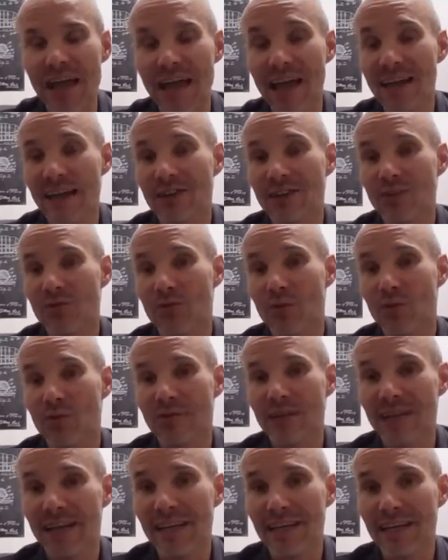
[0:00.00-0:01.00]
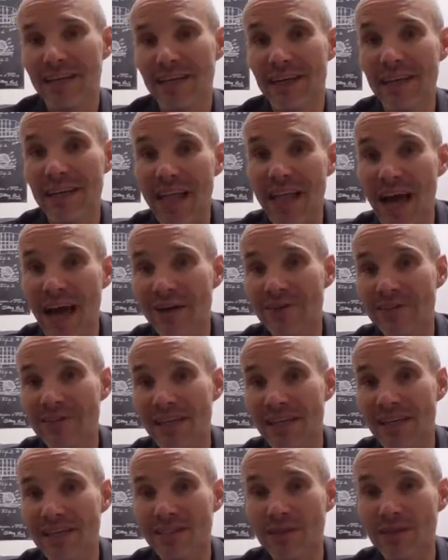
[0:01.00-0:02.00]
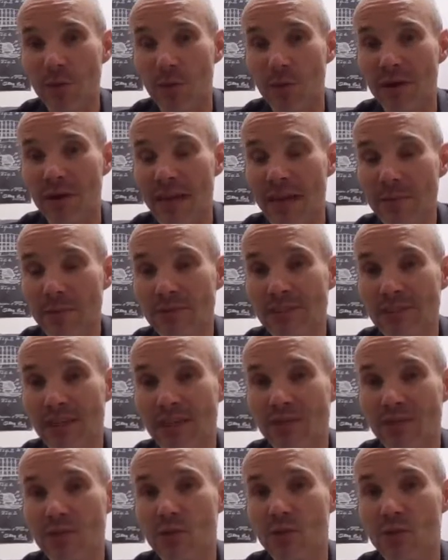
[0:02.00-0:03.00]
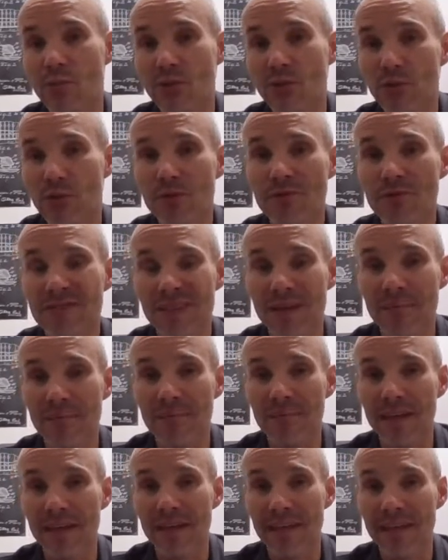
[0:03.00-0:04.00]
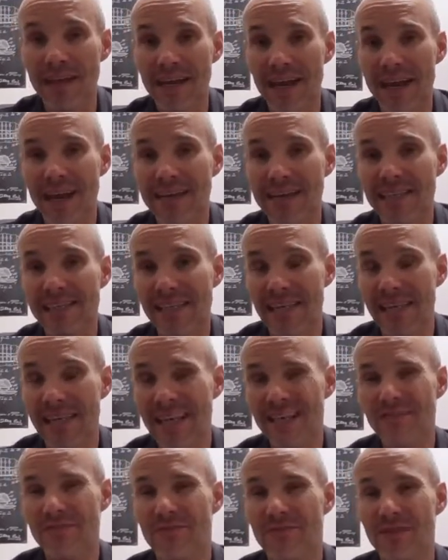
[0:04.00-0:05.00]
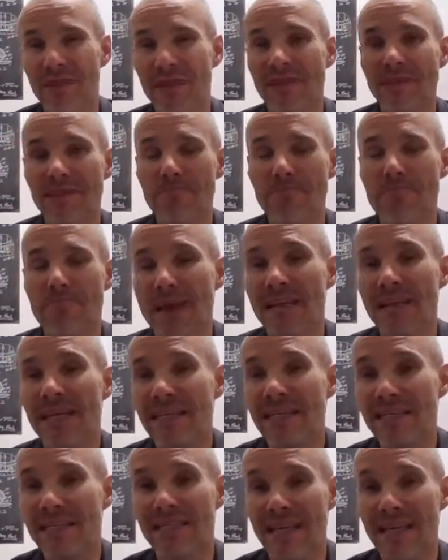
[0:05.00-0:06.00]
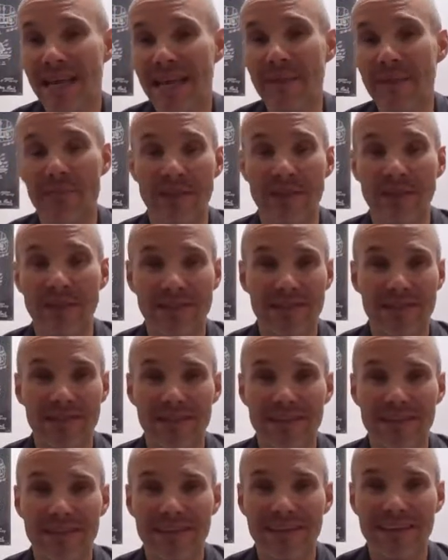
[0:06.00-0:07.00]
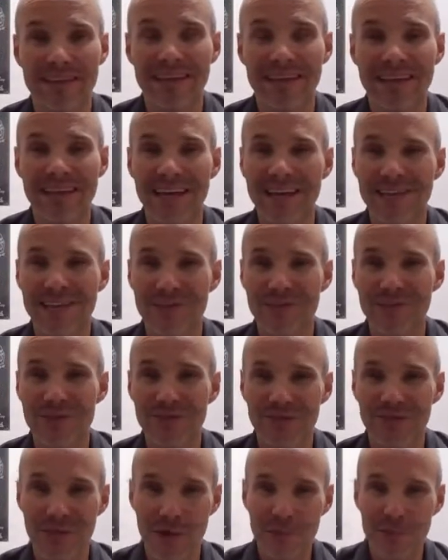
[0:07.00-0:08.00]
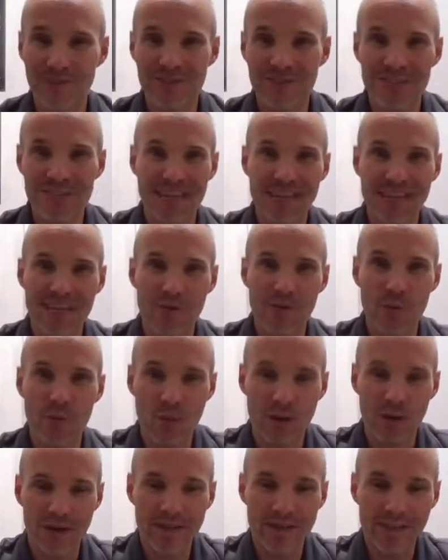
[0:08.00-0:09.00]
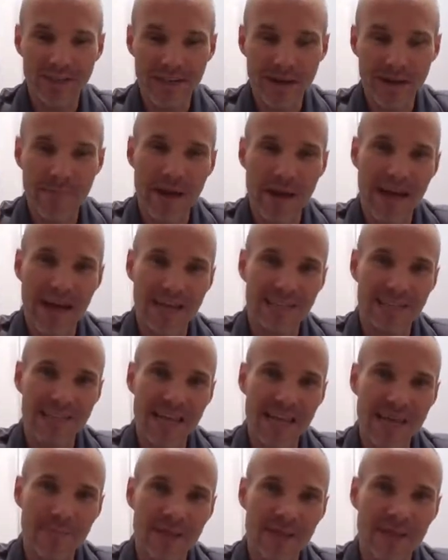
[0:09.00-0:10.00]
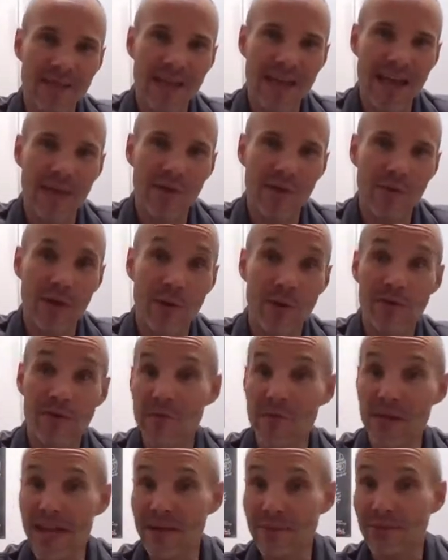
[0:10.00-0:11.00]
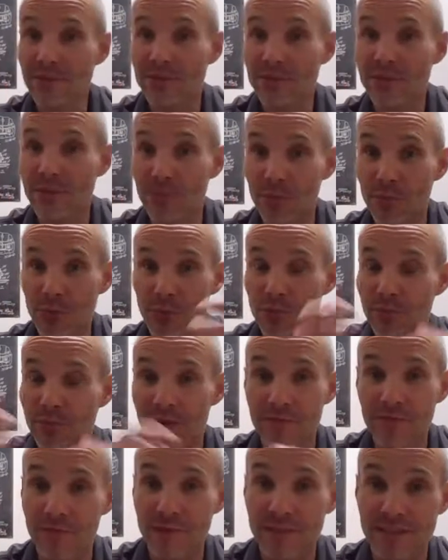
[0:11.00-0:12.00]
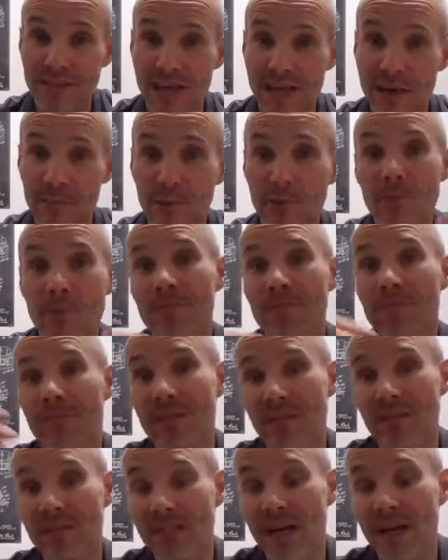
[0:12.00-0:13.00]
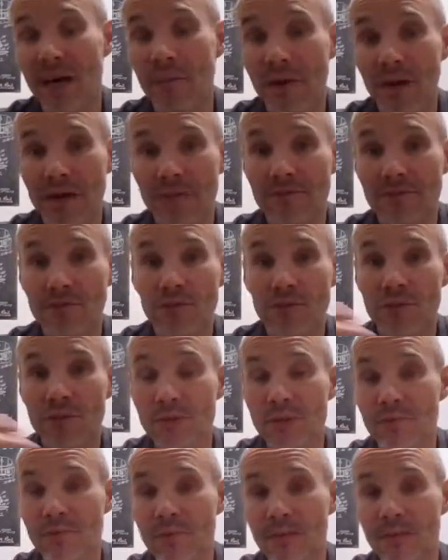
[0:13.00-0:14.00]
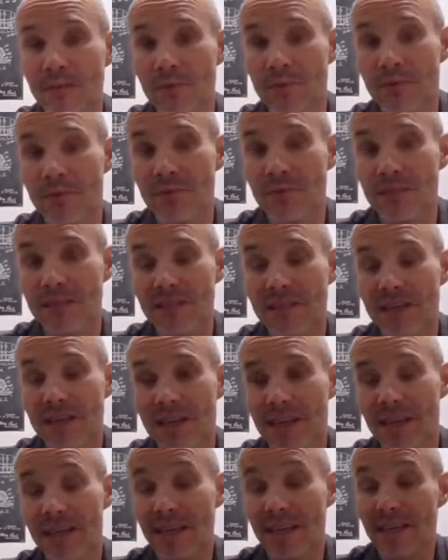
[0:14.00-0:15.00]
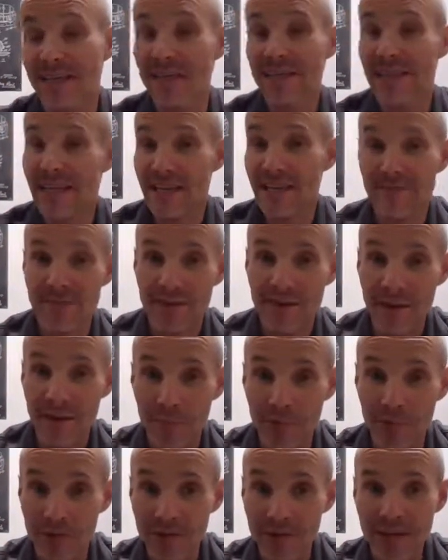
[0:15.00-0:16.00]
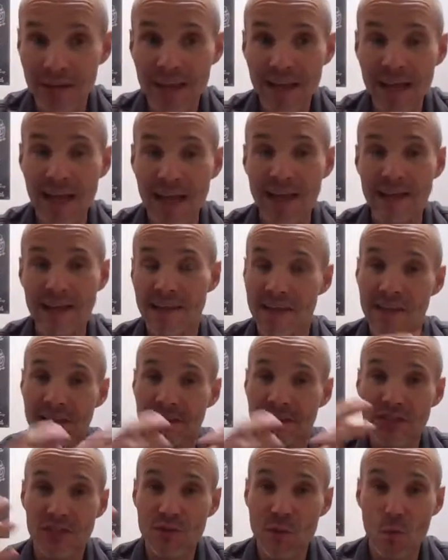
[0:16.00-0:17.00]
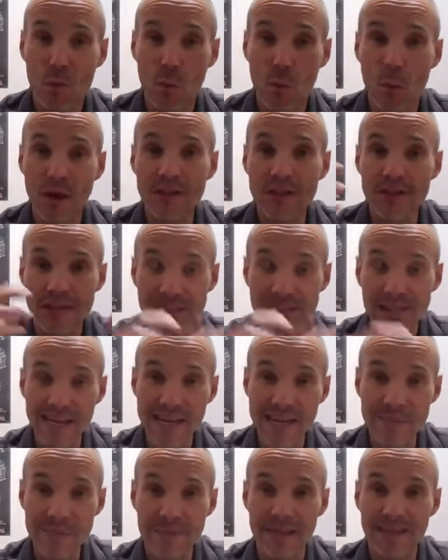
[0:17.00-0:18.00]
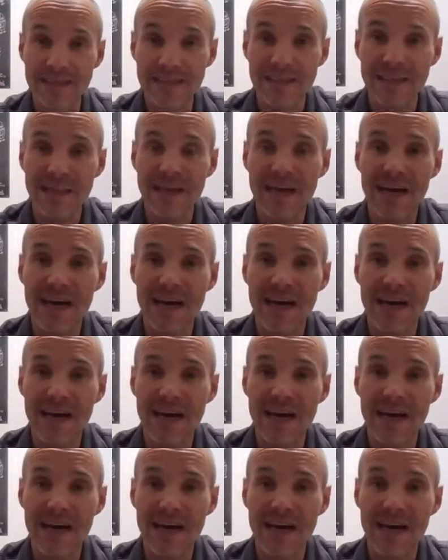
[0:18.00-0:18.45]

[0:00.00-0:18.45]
And in short, it allows us or enables us to prove something that has infinitely many statements. Okay, so far we've just taken one compact statement and we've been able to prove it. For example, the sum of two even numbers is an even number, and that's just one statement.